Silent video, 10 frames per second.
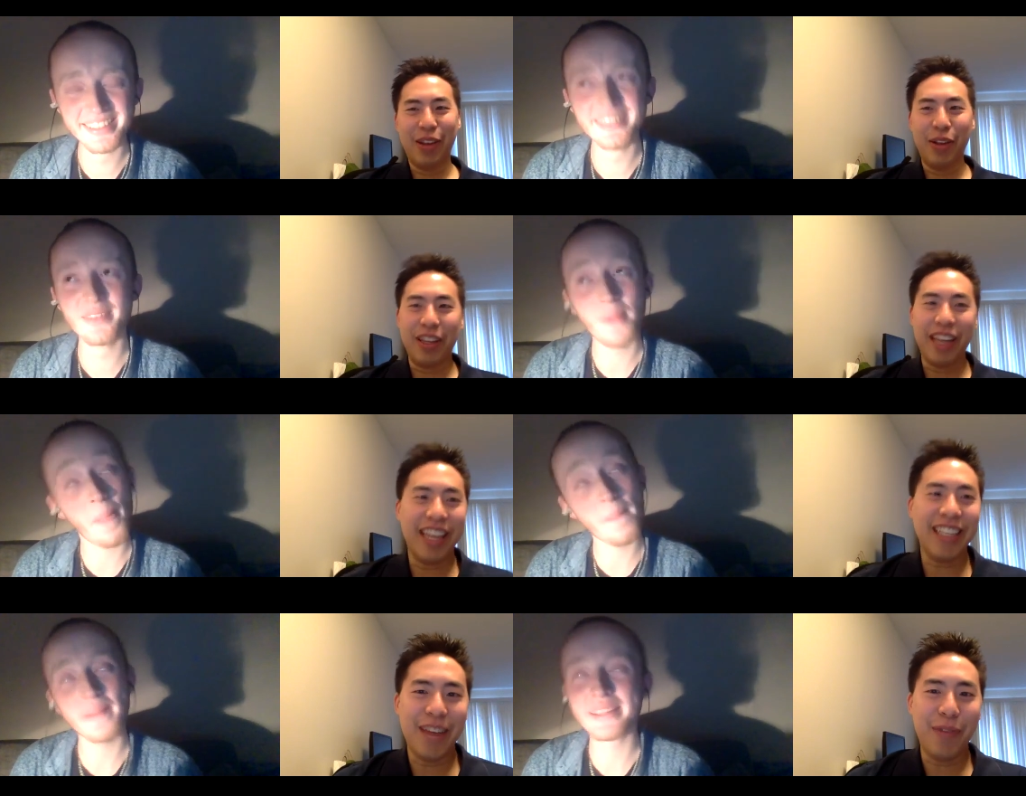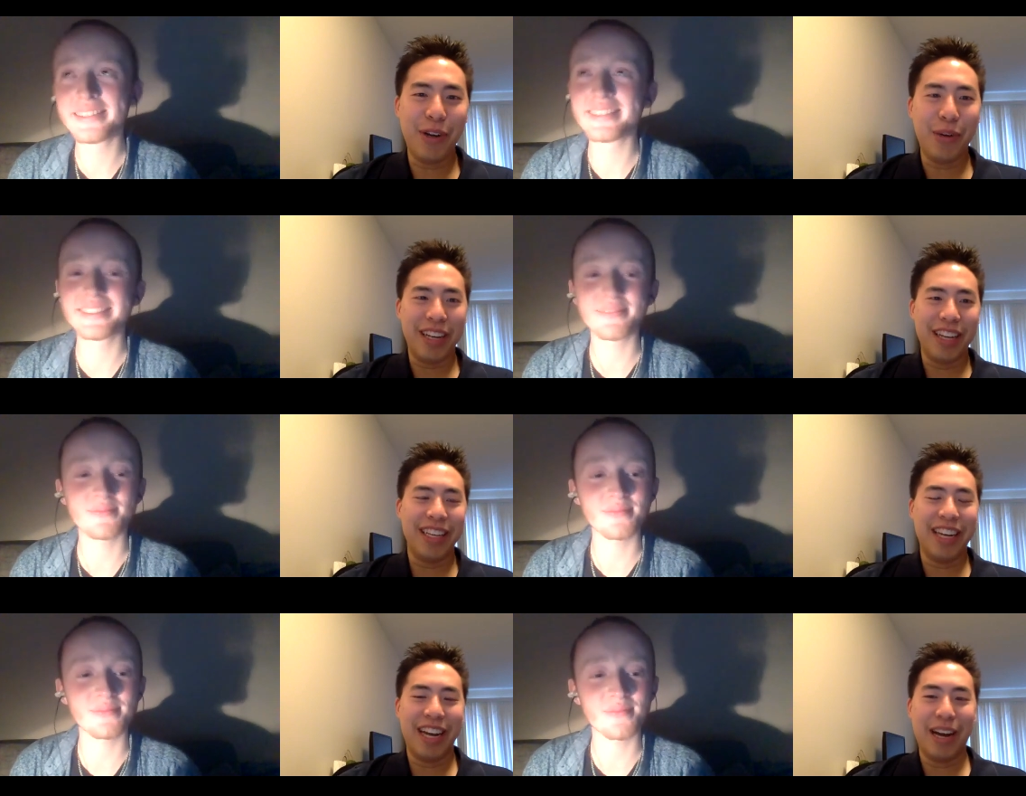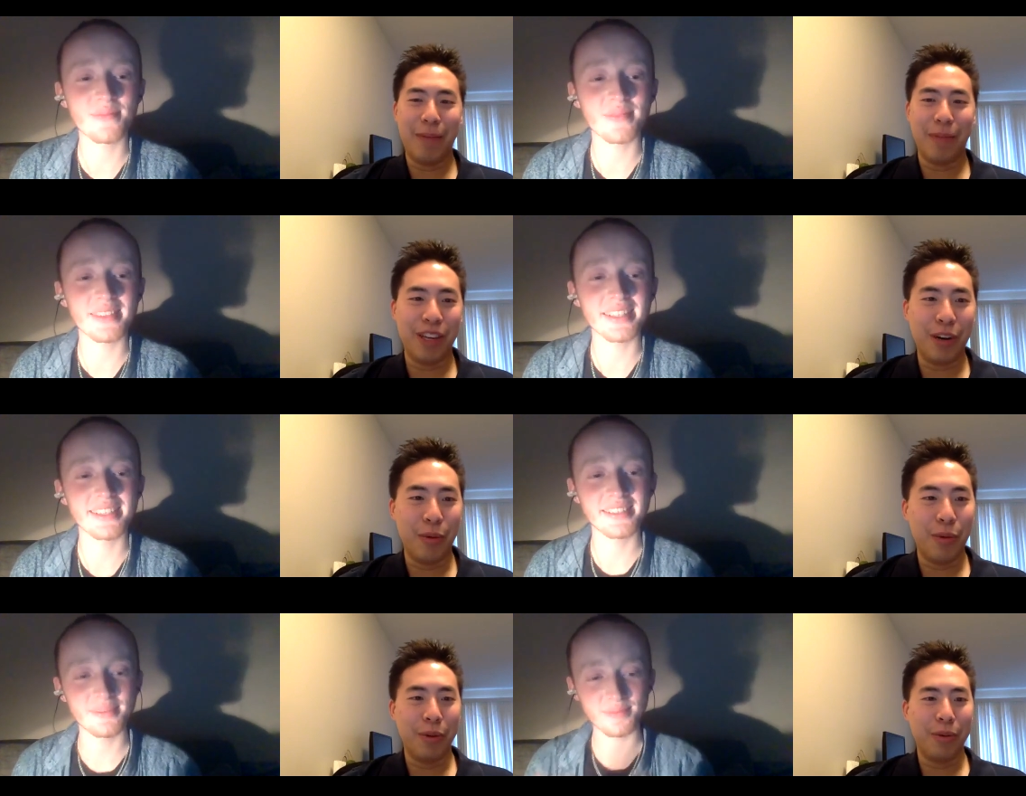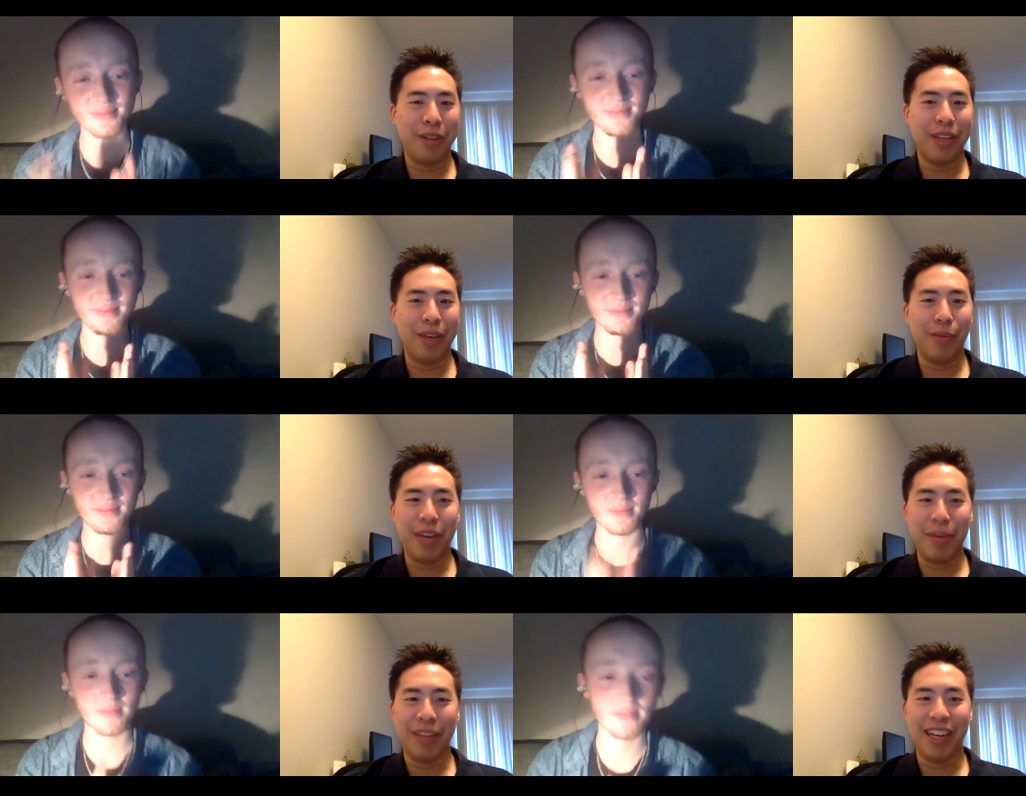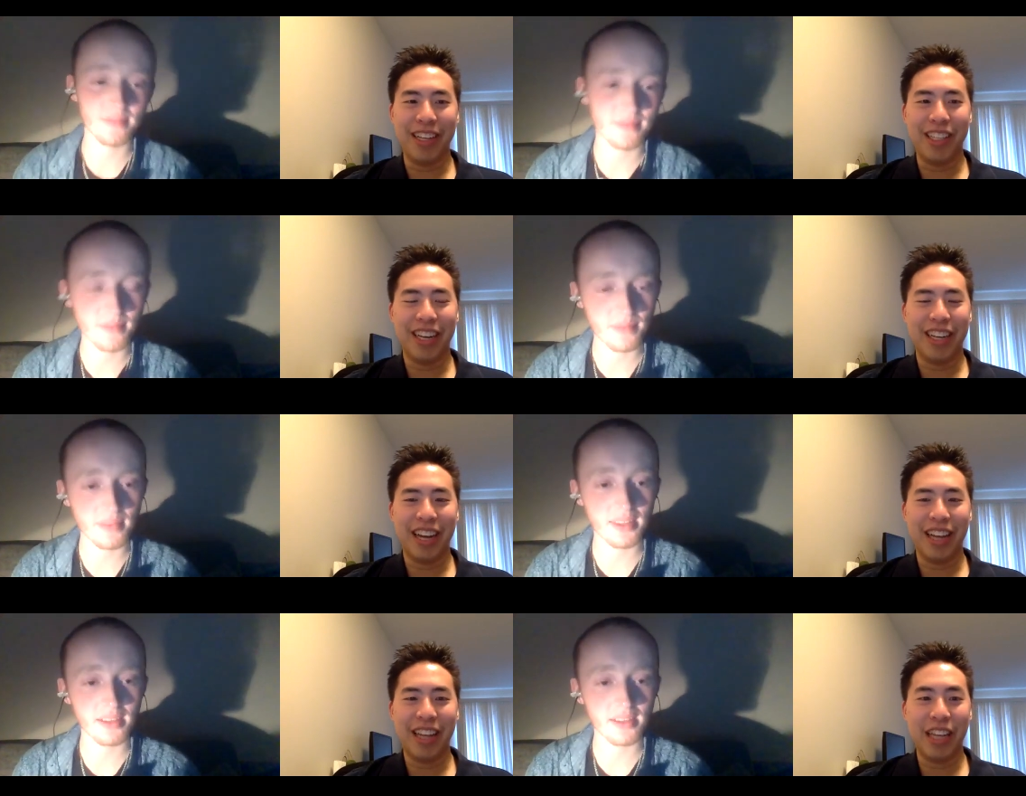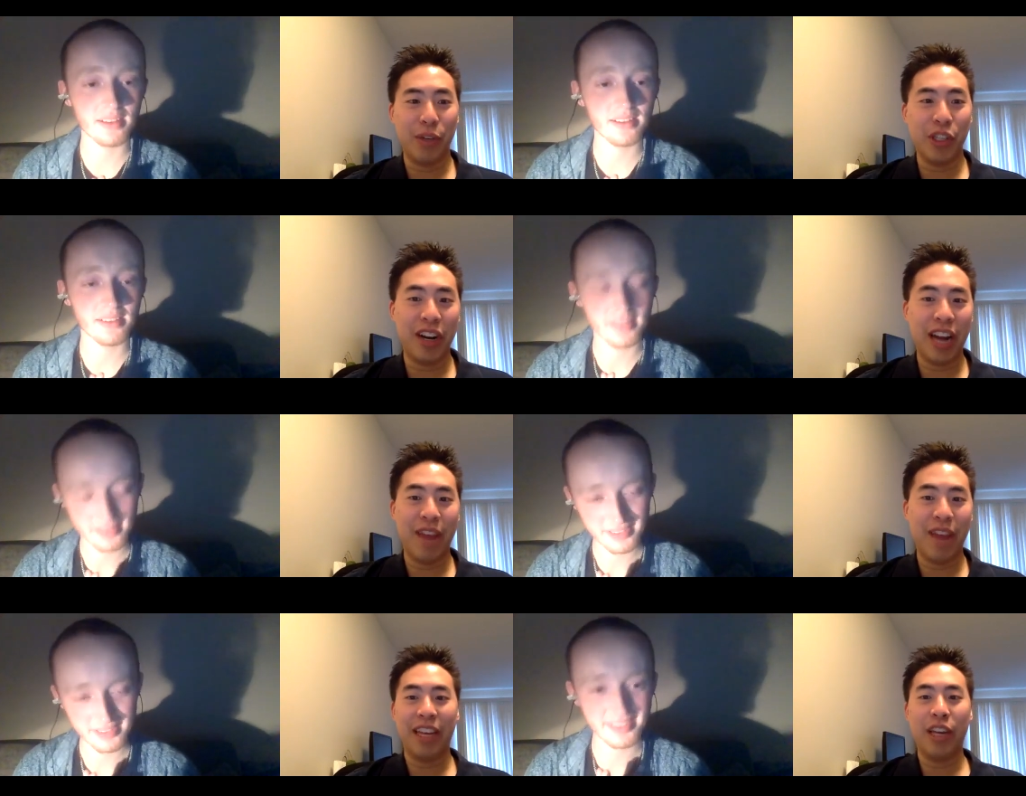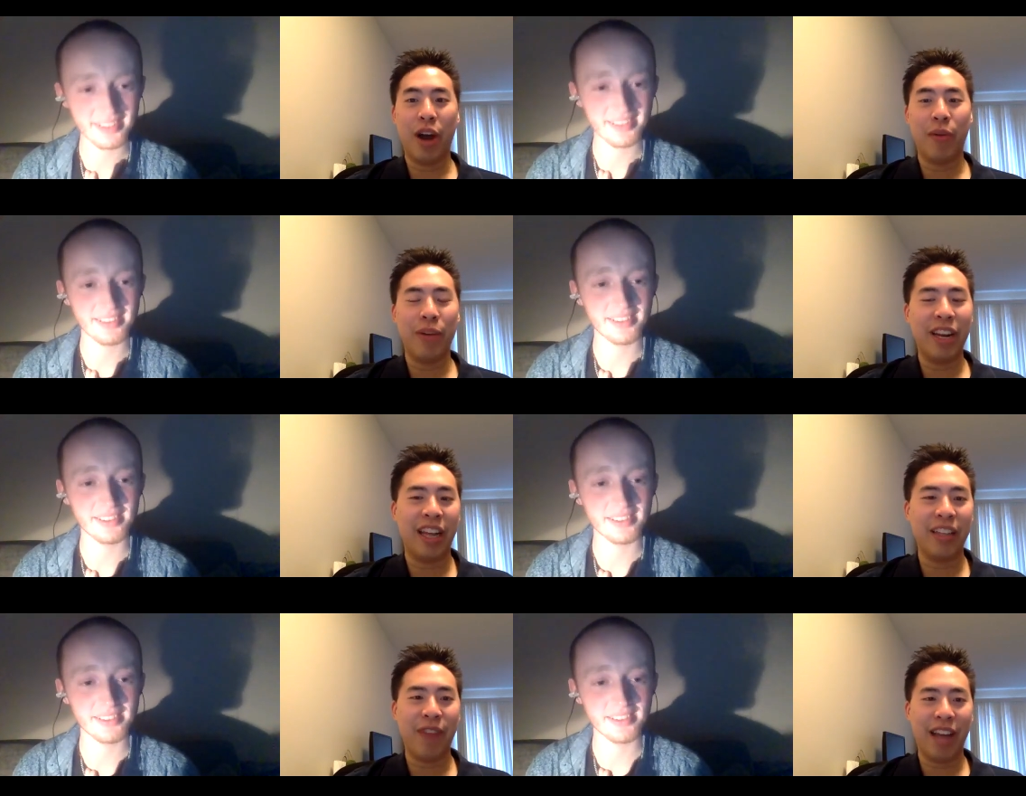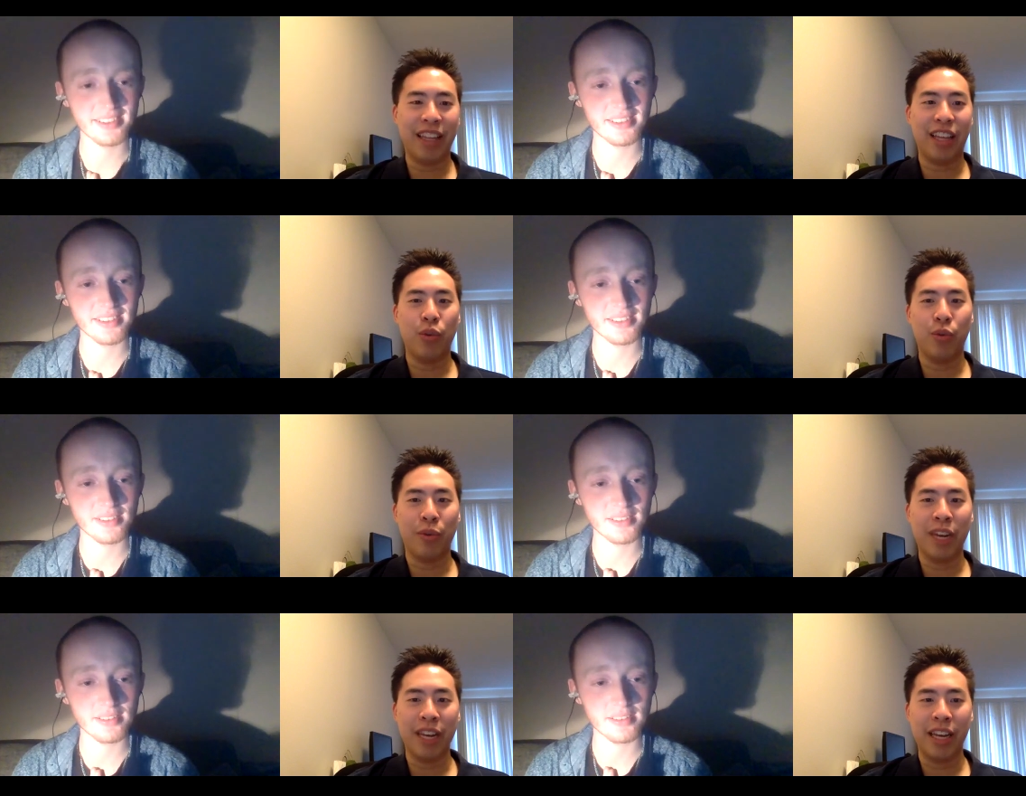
Speaker 1: dude. Thanks again for doing this, and you know, we'll keep in touch. And thanks for sharing everything. You know, I really like the fact that you went